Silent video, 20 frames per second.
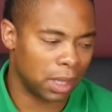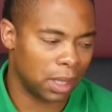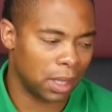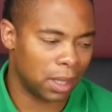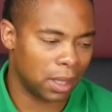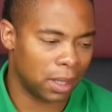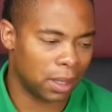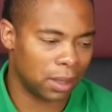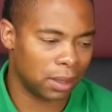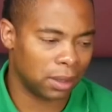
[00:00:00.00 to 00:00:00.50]

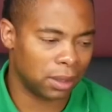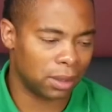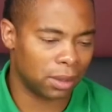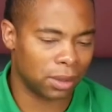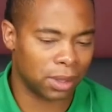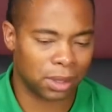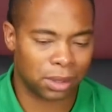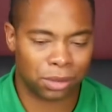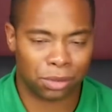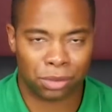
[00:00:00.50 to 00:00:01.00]
you know,
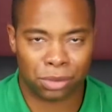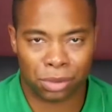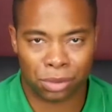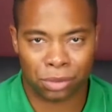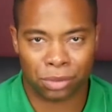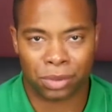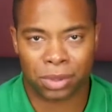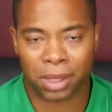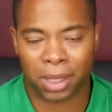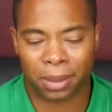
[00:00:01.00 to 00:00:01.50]
that you
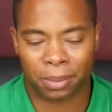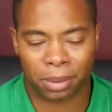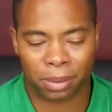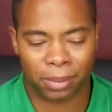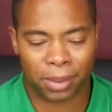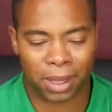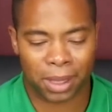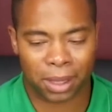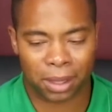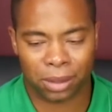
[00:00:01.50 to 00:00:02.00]
choose to
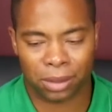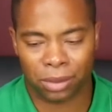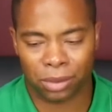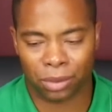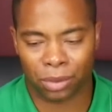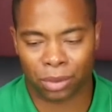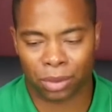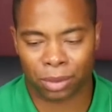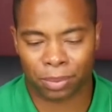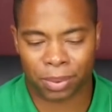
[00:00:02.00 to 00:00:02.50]
implement in
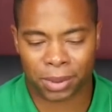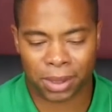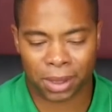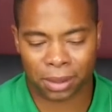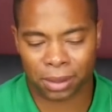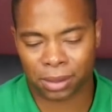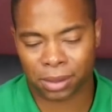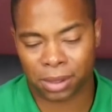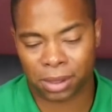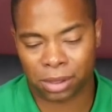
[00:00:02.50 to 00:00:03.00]
your
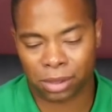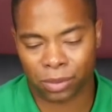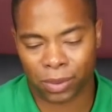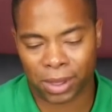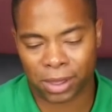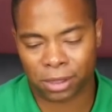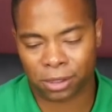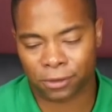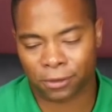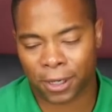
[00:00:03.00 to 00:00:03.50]
particular
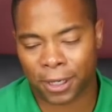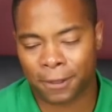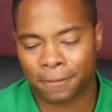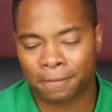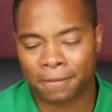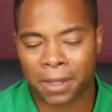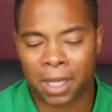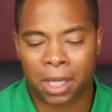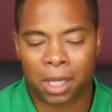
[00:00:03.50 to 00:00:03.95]
situation, right?